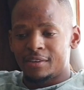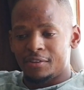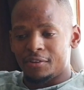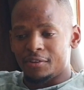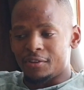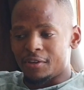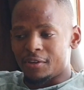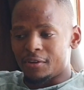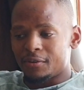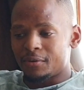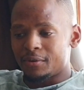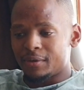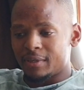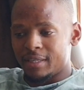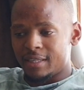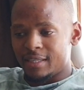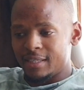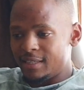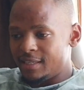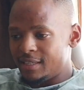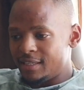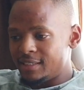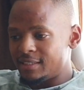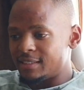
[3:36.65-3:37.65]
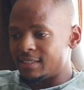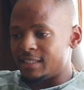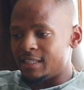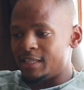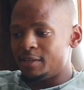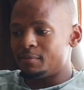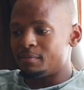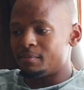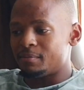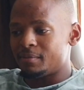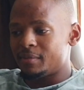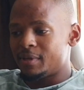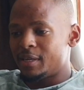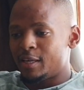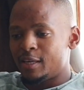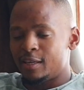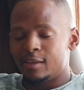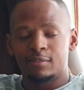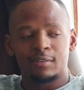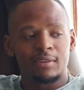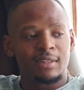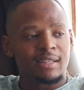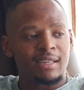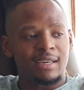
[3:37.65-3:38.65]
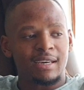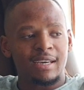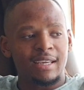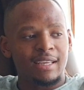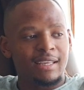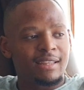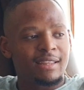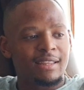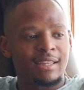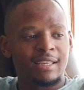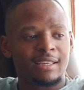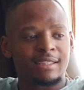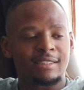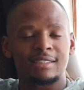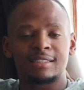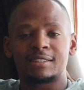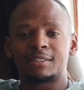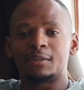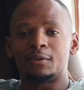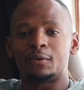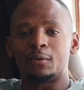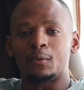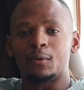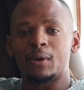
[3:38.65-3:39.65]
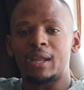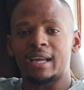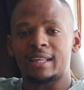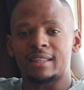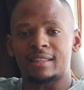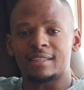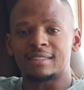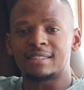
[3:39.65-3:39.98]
You know, He is Him. Even the atheist who like